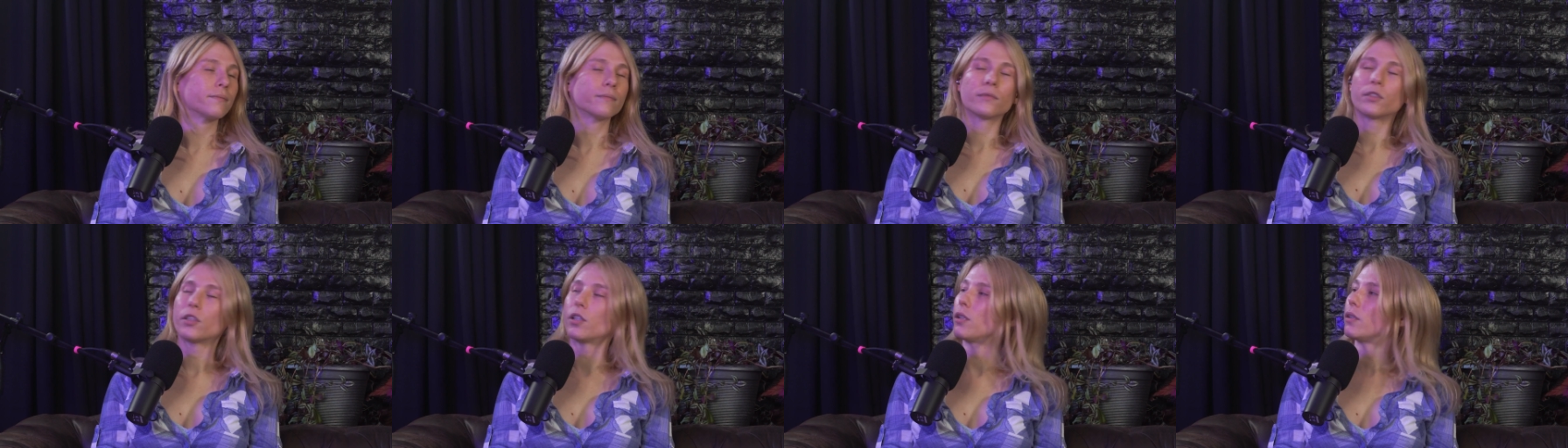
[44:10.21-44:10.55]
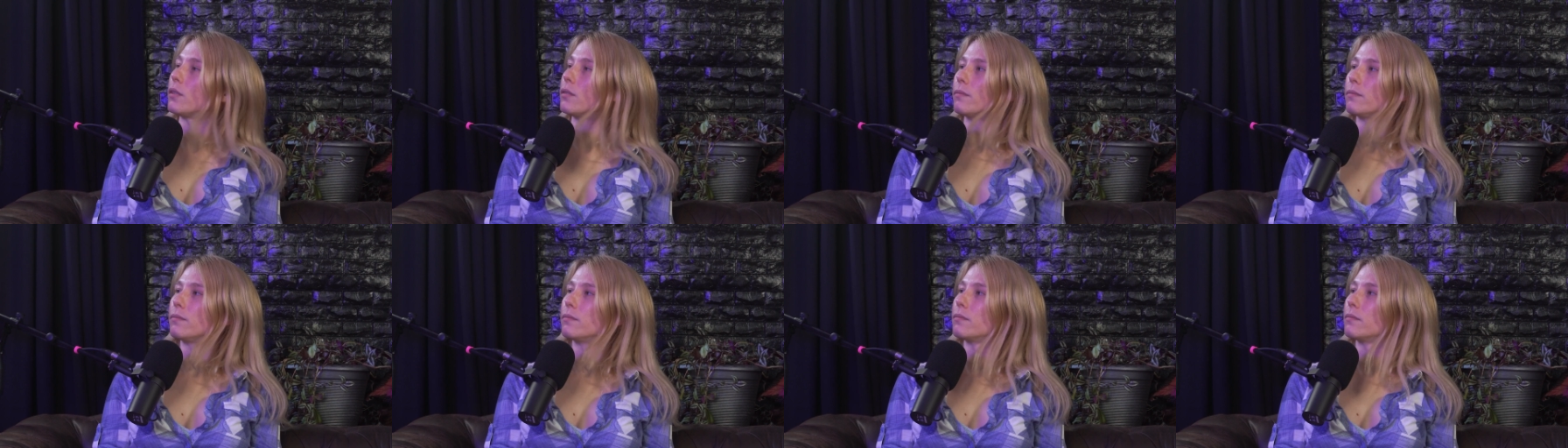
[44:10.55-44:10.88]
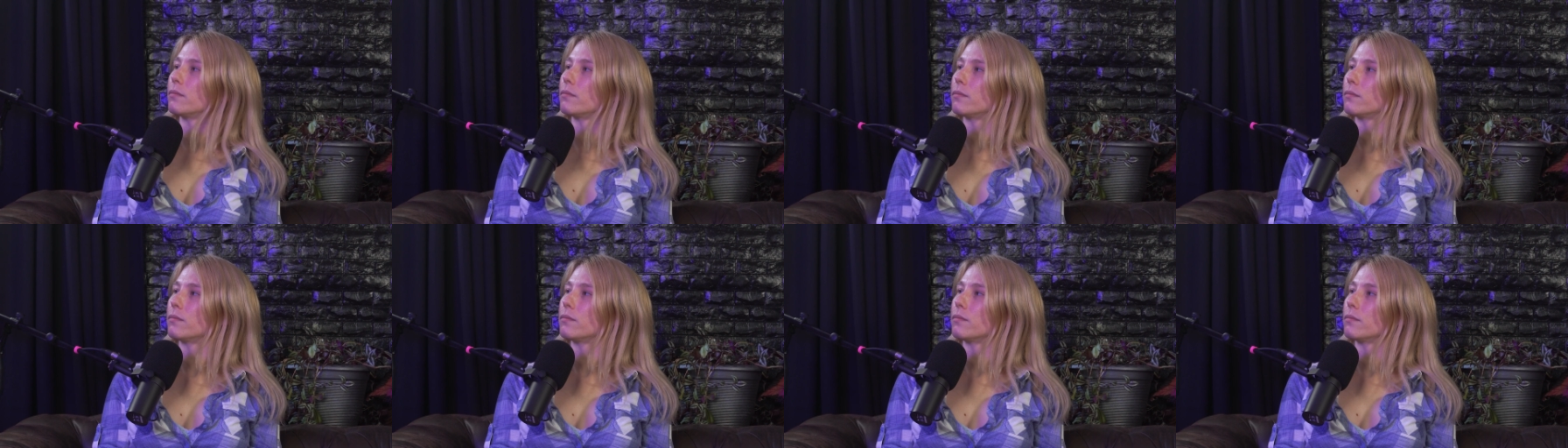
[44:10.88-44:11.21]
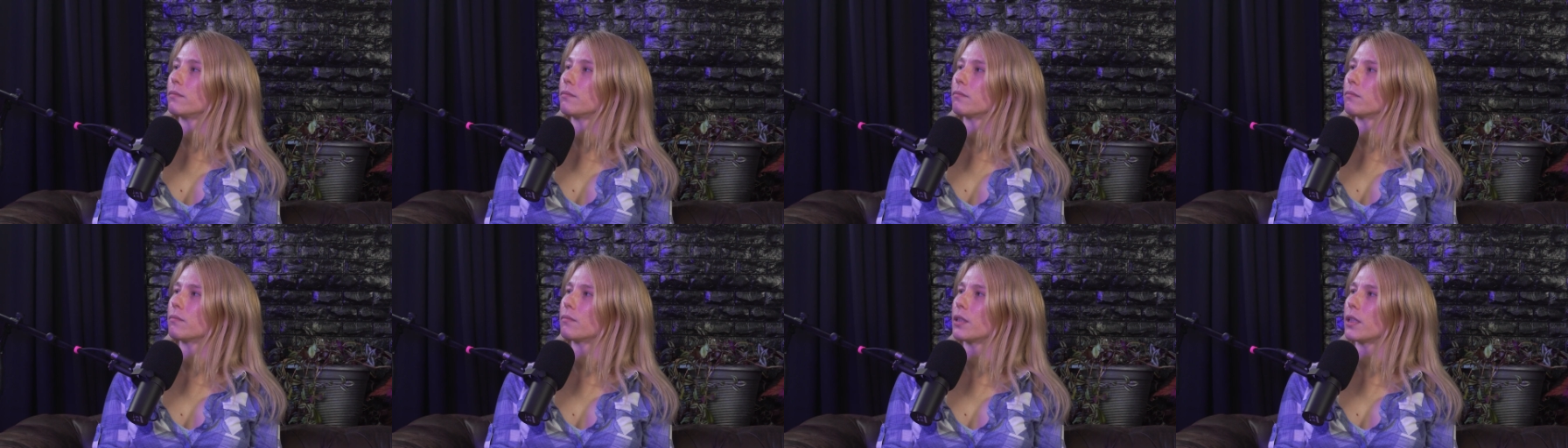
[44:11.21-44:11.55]
So,
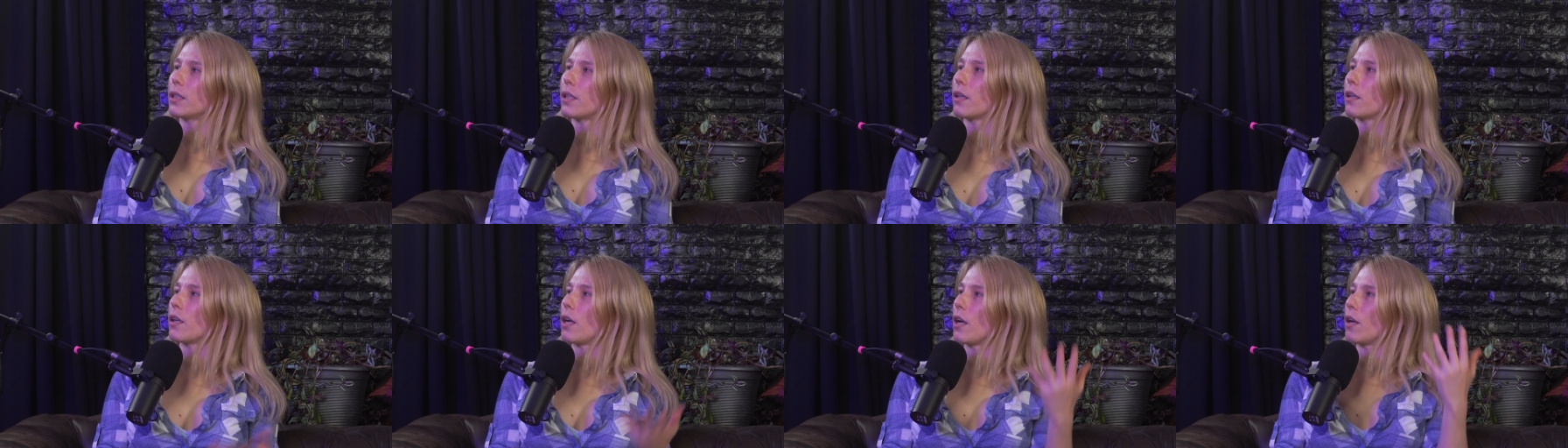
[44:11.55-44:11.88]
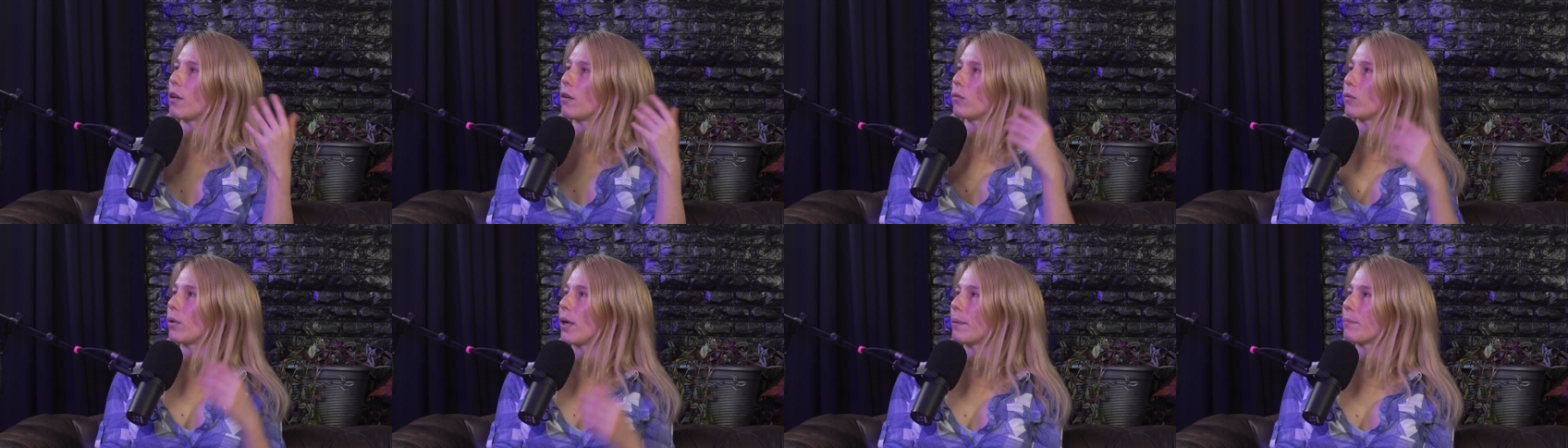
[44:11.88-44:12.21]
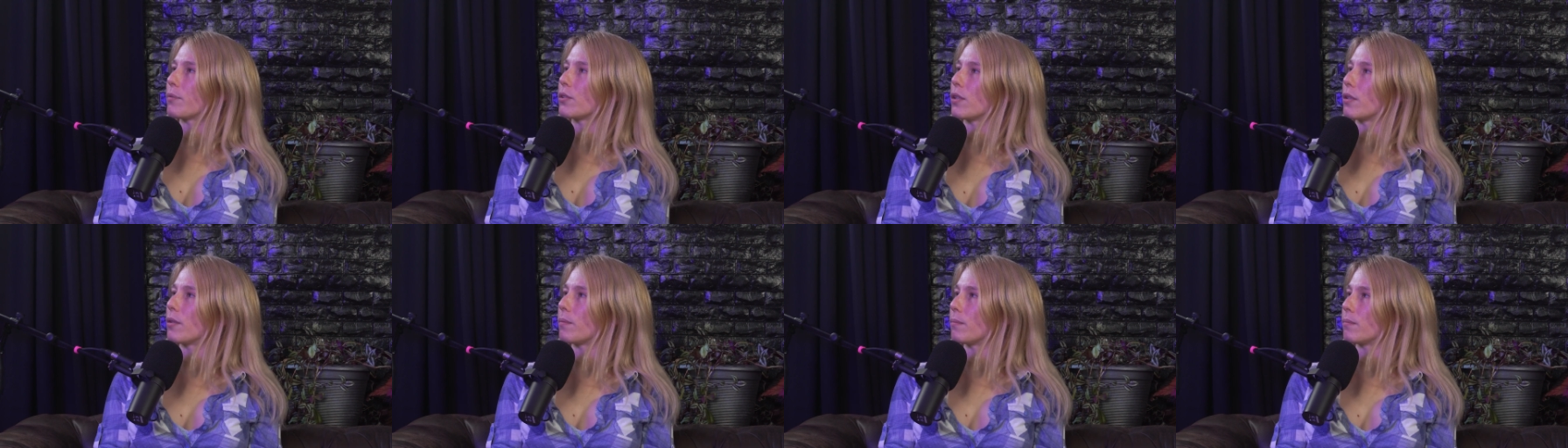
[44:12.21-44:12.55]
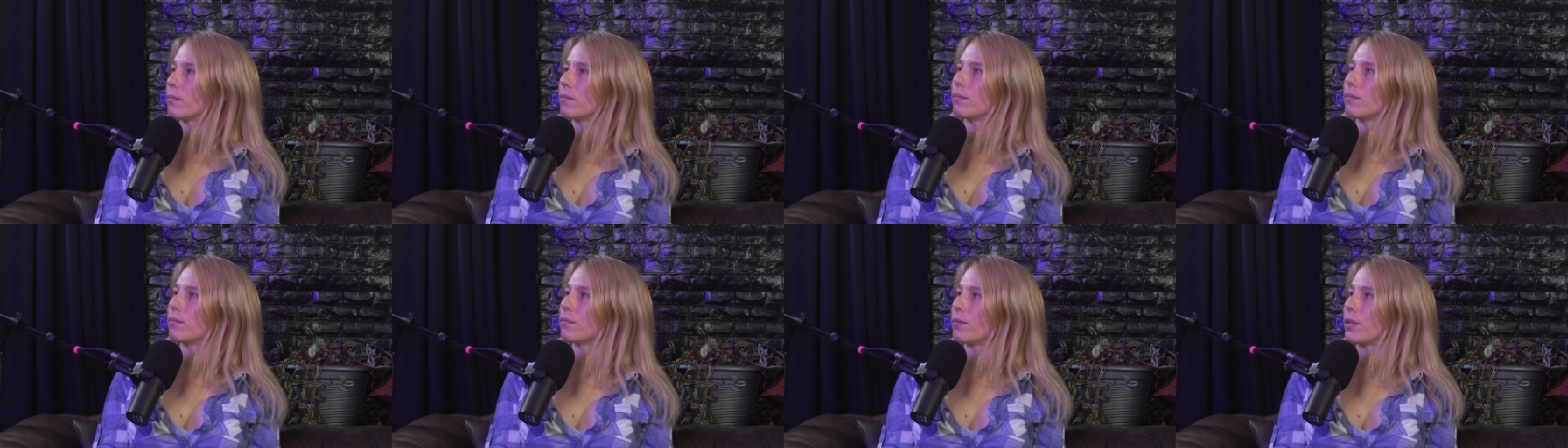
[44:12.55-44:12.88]
I think that kind of wraps up
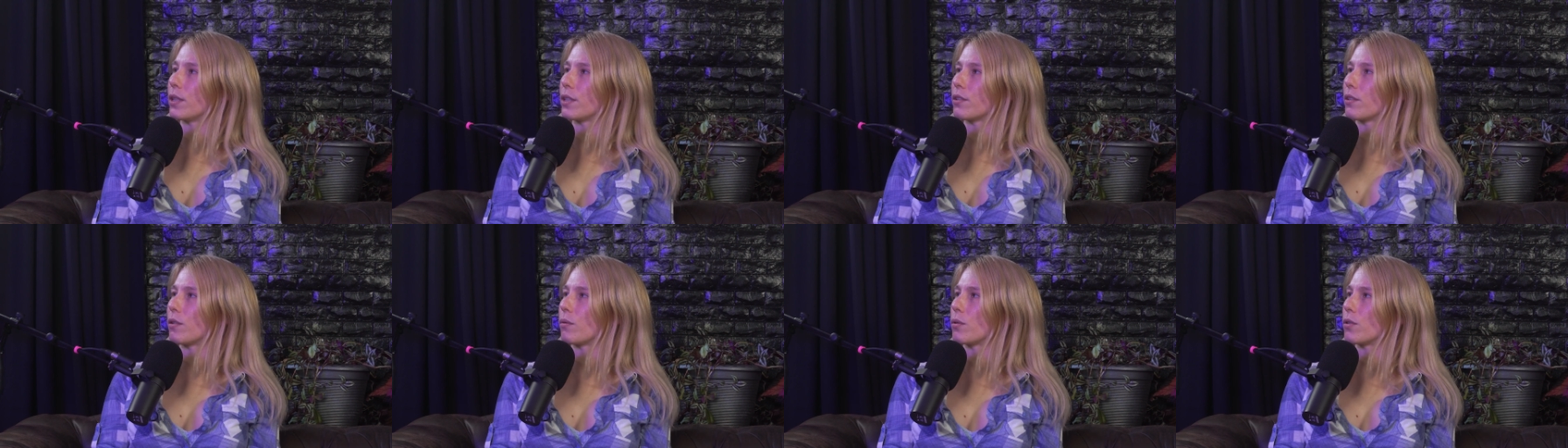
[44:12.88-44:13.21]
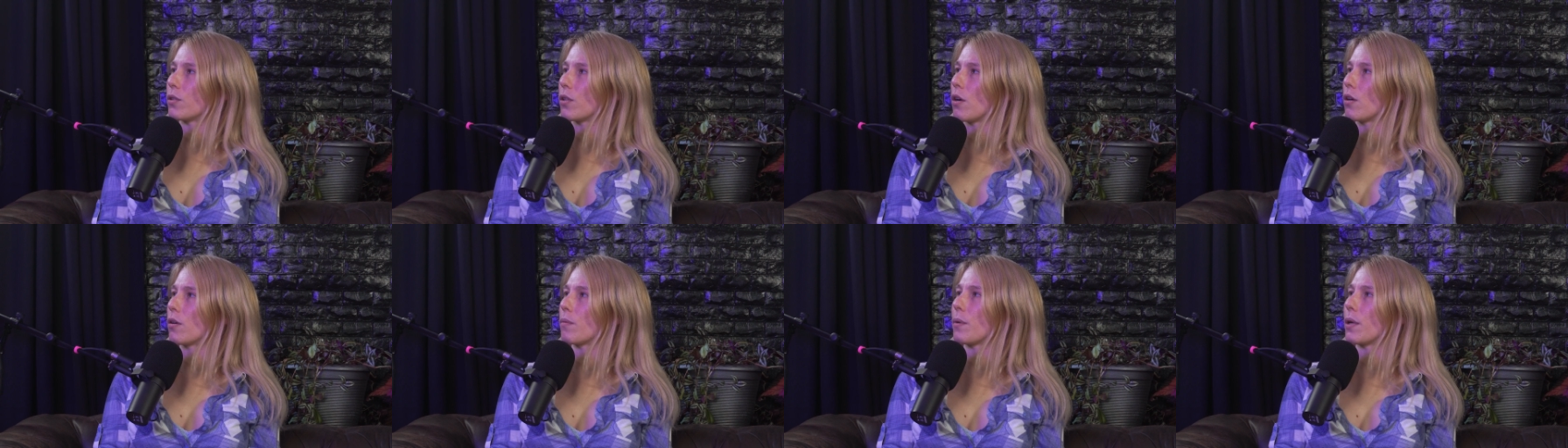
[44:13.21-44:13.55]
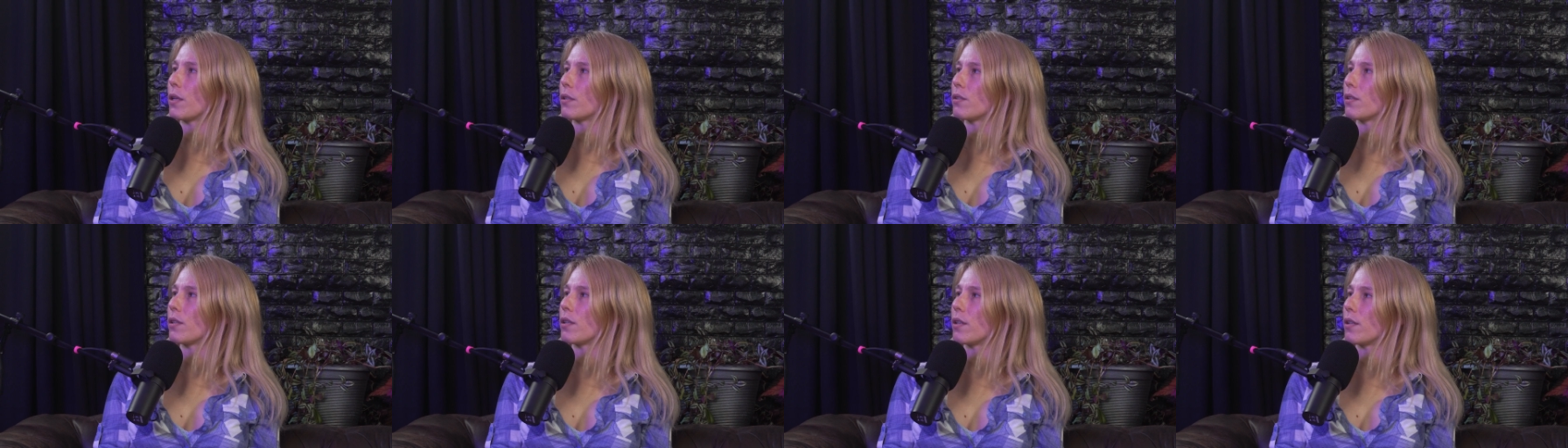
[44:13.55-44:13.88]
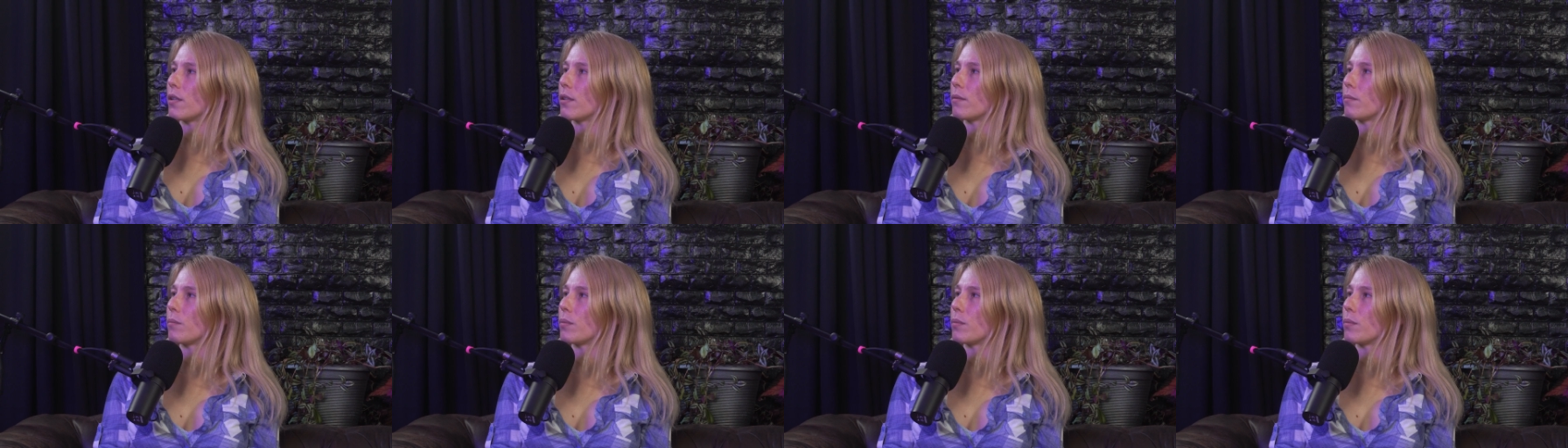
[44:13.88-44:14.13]
things that we're talking about today,